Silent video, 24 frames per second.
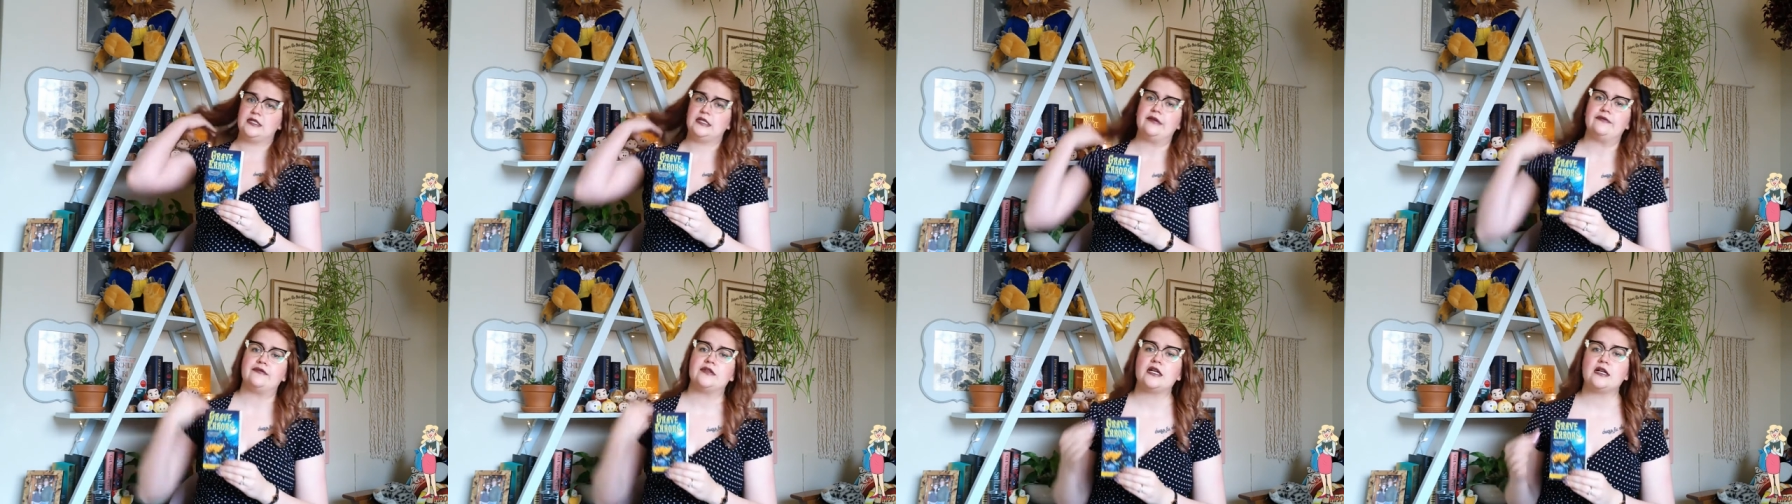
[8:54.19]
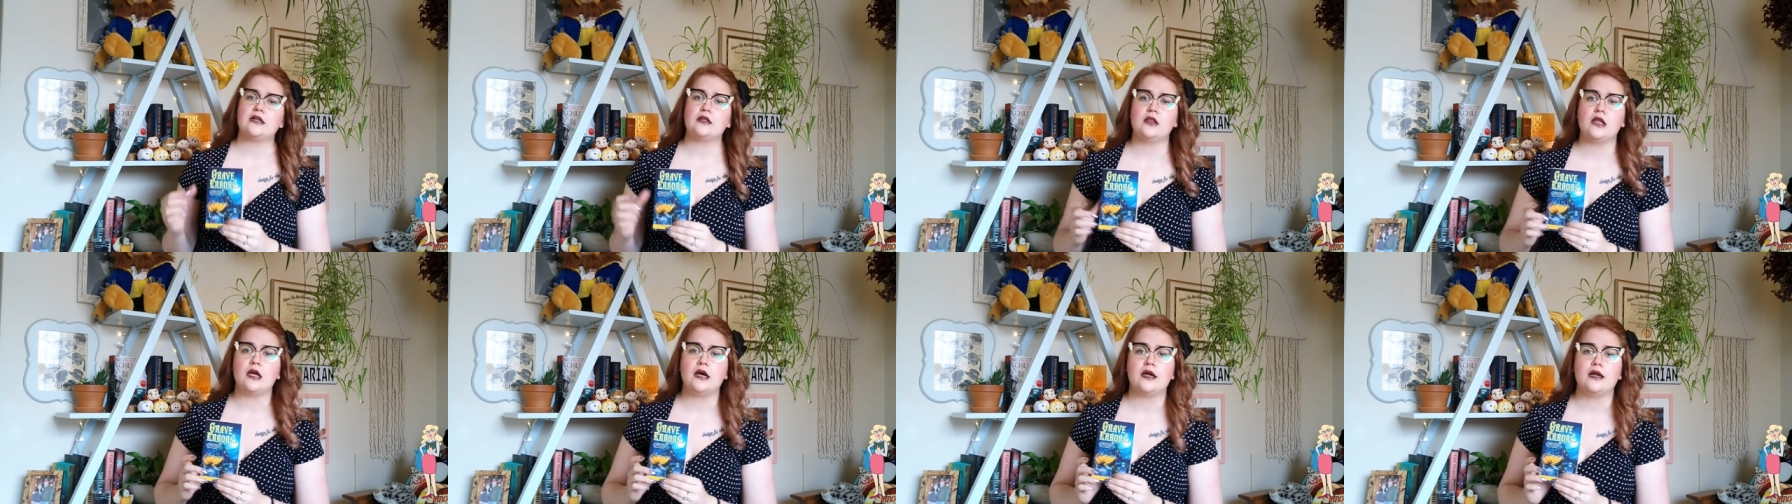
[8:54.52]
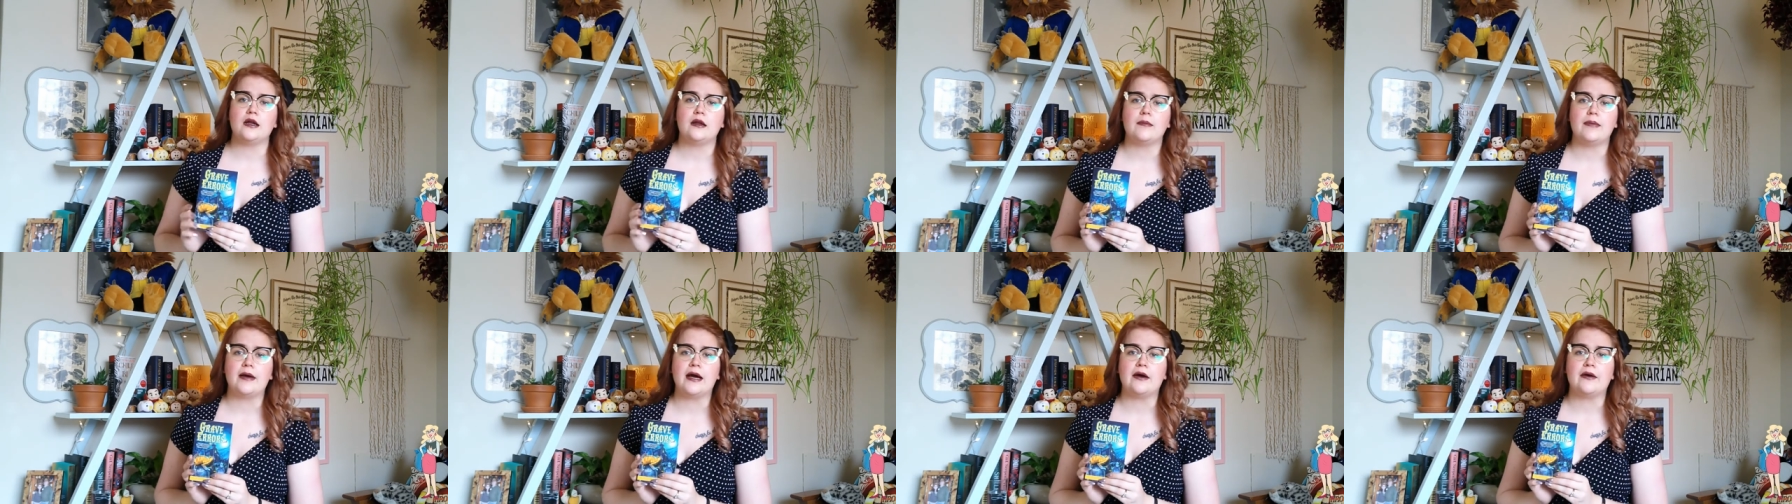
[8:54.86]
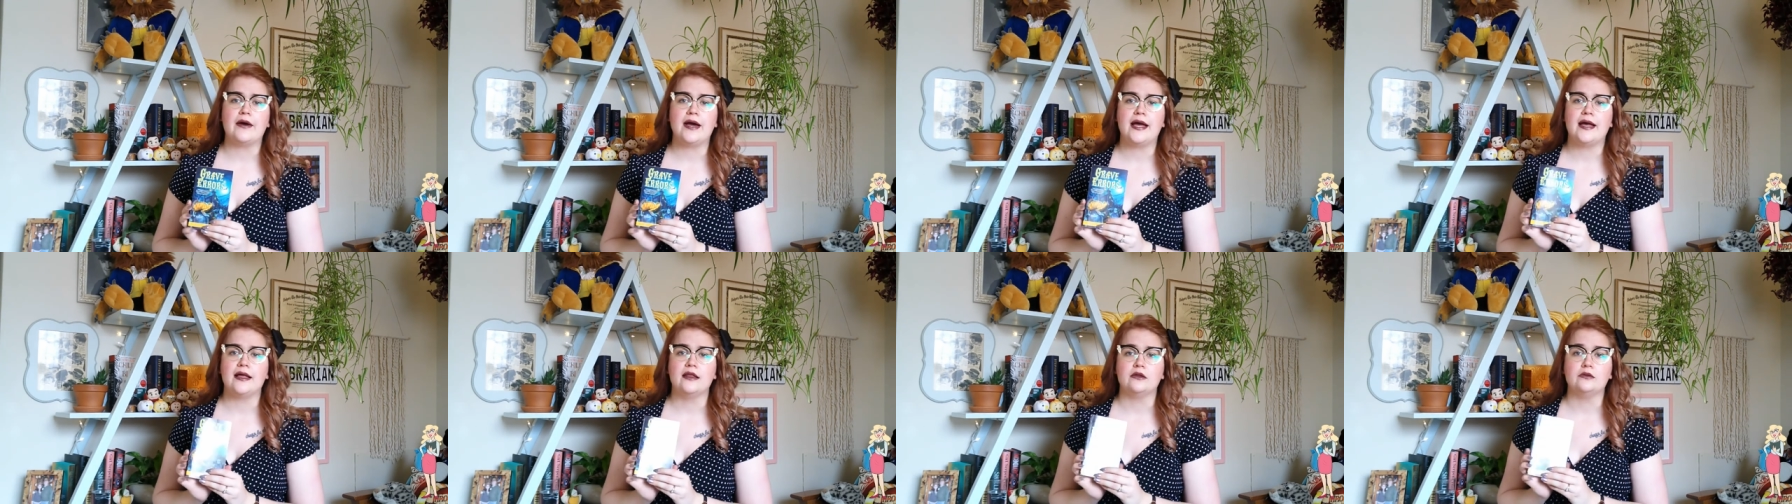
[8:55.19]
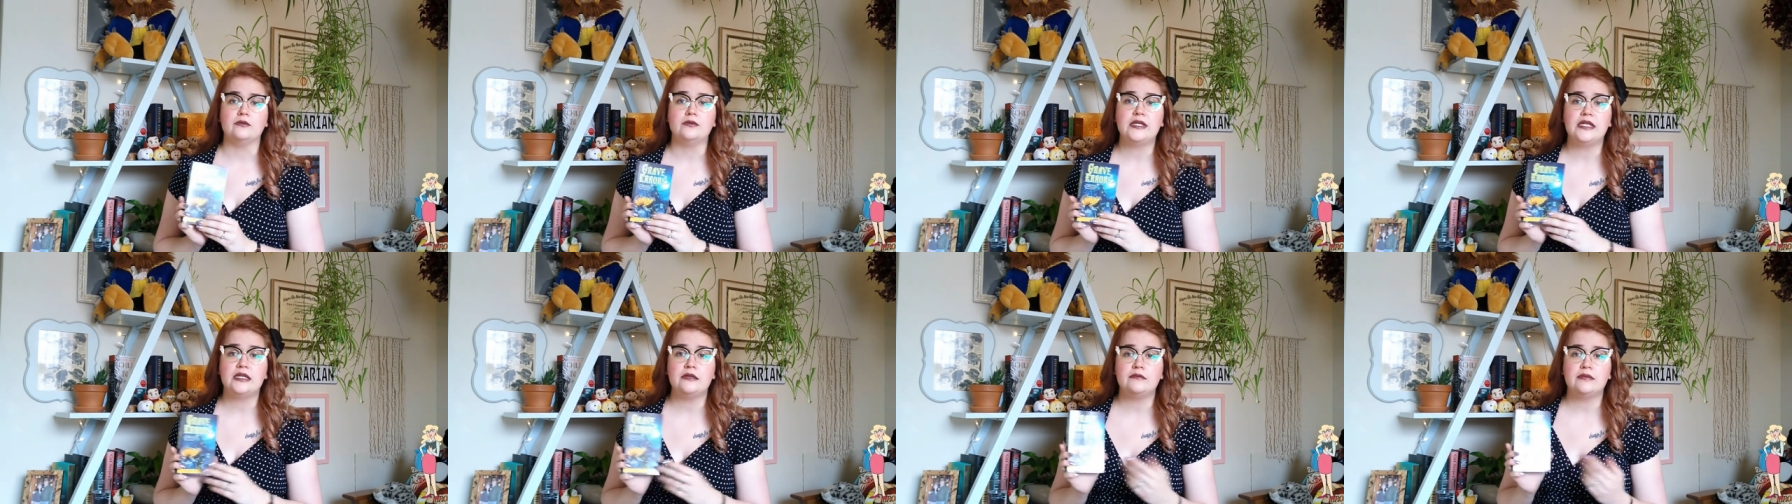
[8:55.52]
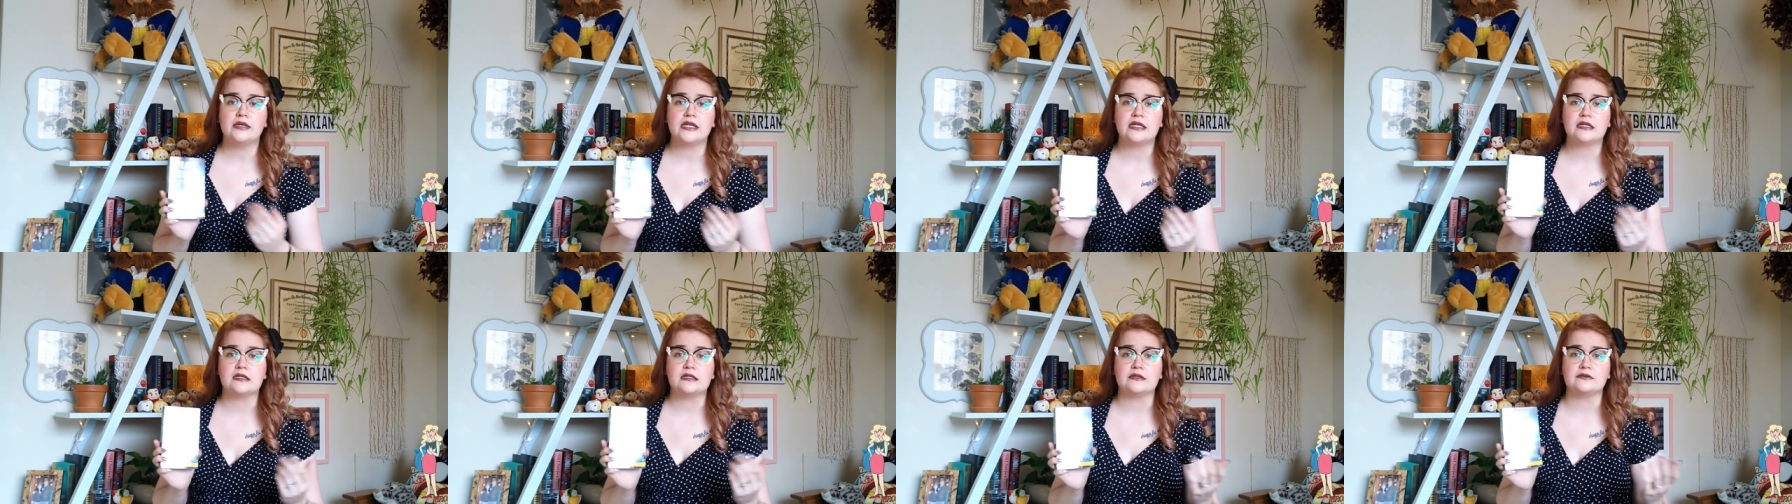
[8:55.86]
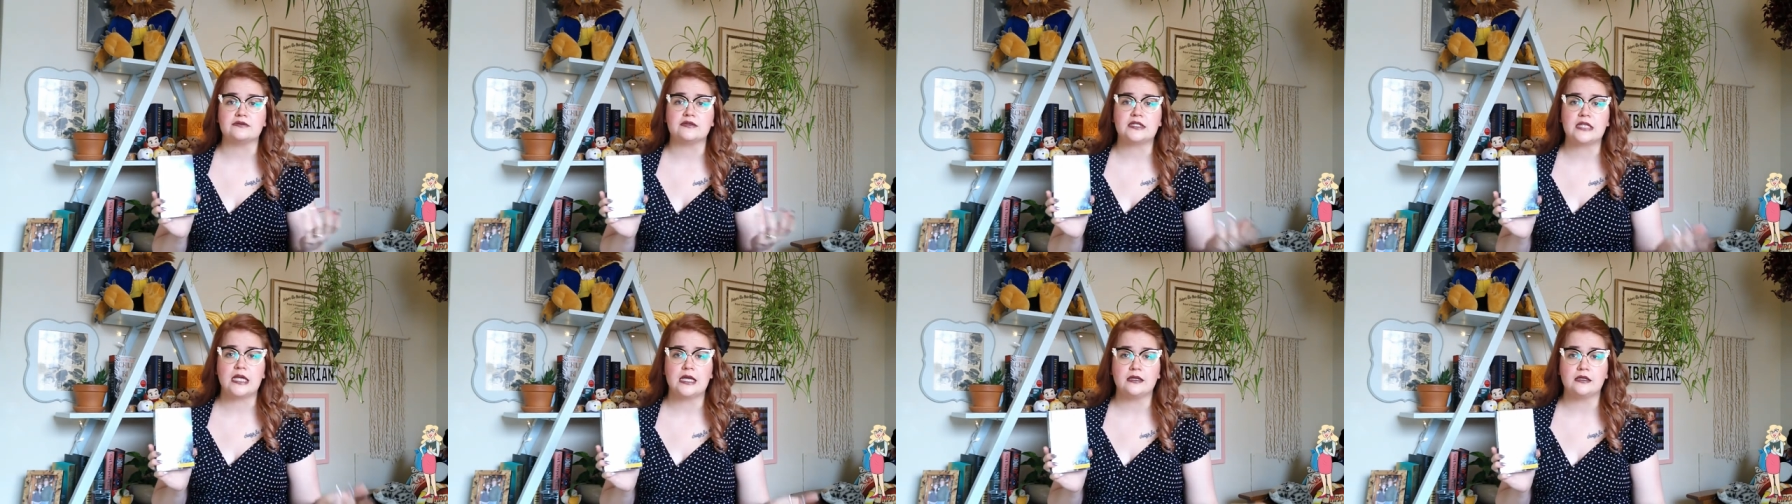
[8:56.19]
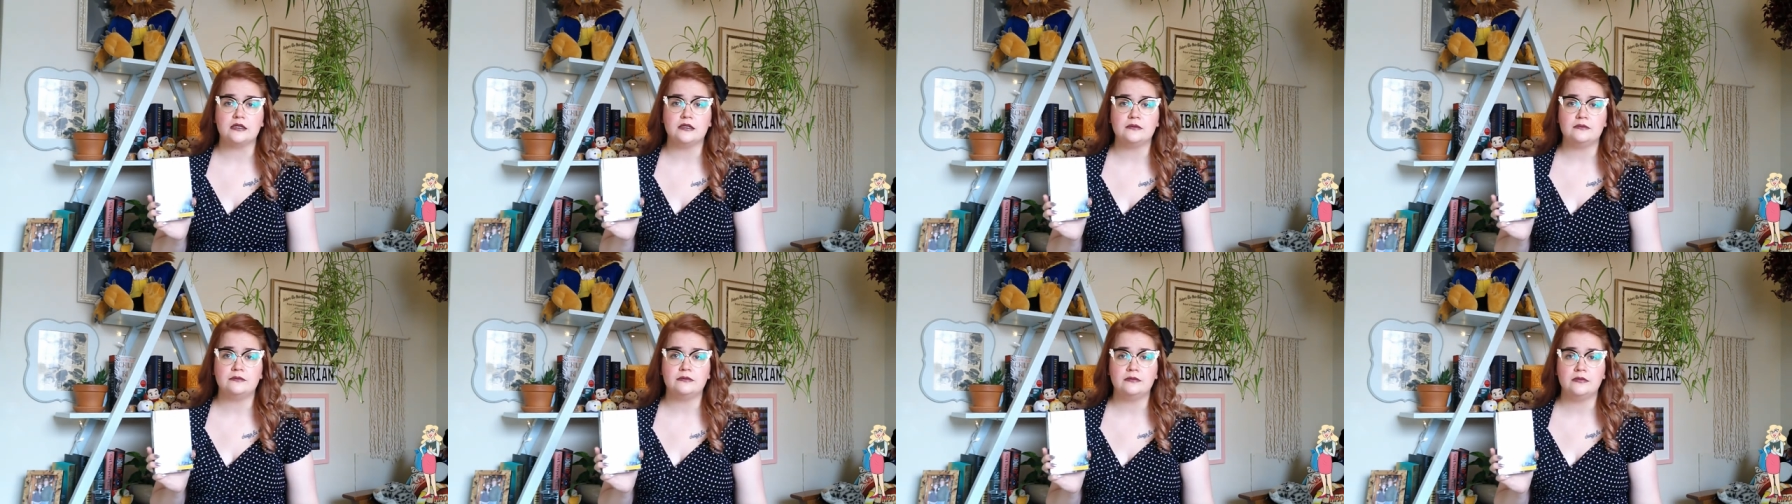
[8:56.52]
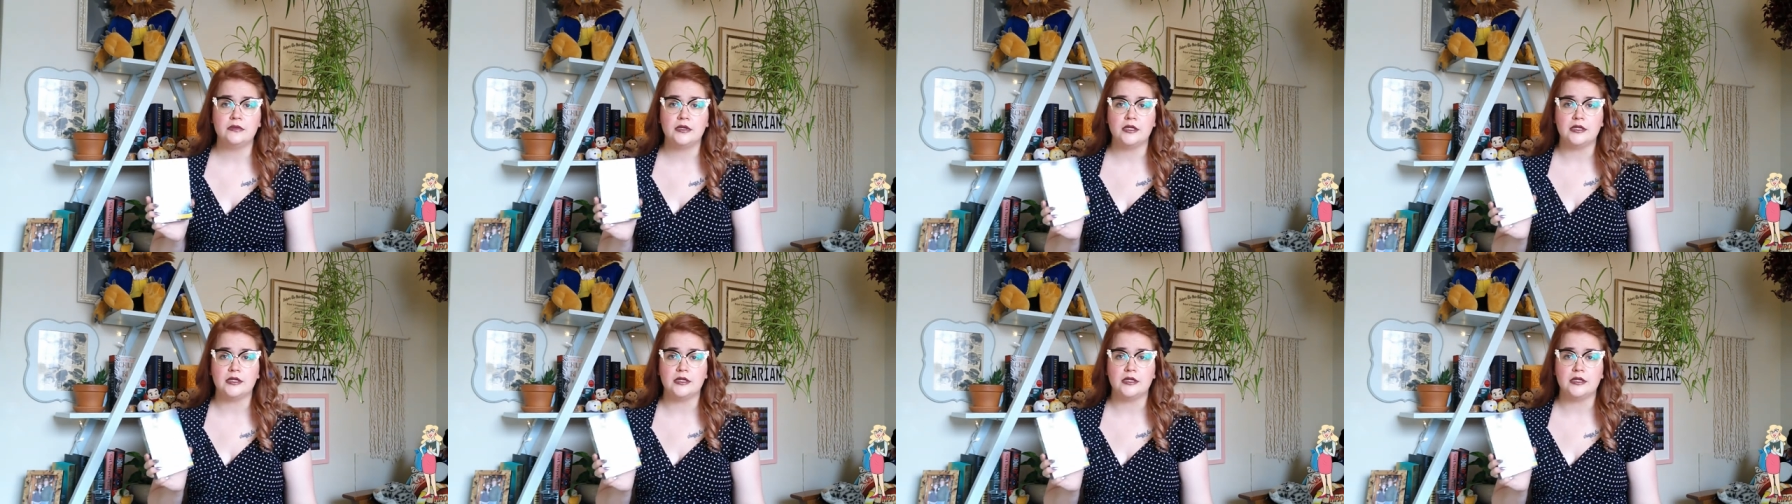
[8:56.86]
They've done a lot about Halloween because of Salem